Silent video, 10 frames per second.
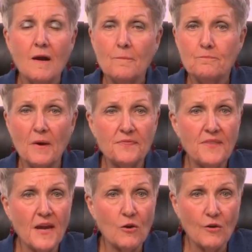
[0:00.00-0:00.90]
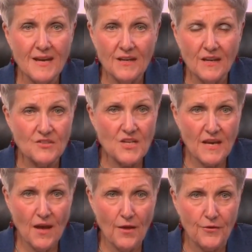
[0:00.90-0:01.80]
but they are in it
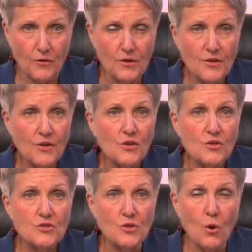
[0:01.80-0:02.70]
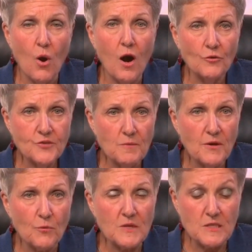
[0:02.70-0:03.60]
together. So
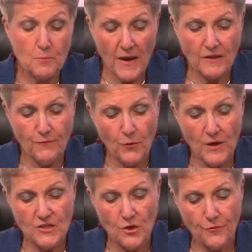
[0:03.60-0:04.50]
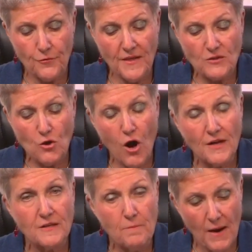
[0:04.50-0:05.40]
ultimate respect for each other. They
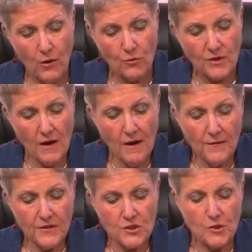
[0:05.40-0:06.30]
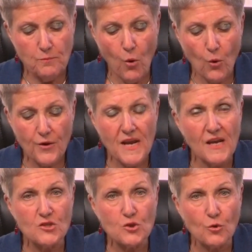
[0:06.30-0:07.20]
talked about supporting
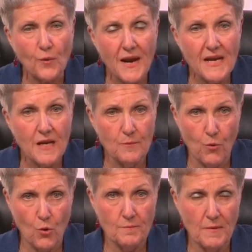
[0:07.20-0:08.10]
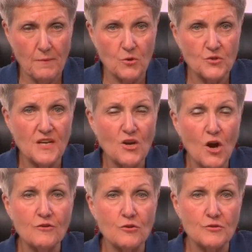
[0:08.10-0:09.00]
and training board members in
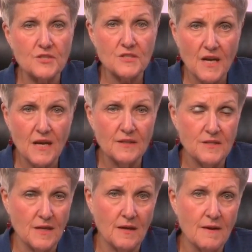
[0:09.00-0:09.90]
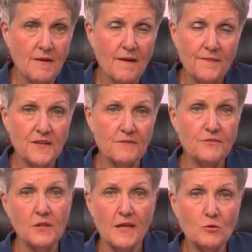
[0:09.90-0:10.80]
understanding that
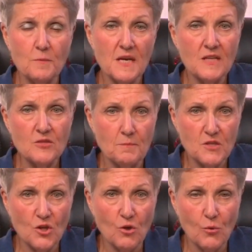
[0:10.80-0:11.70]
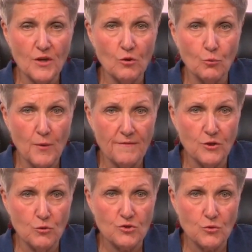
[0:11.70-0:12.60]
philanthropy is a mission-critical
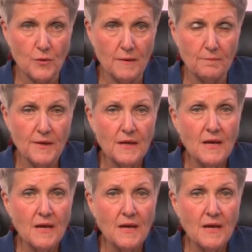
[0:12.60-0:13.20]
revenue stream,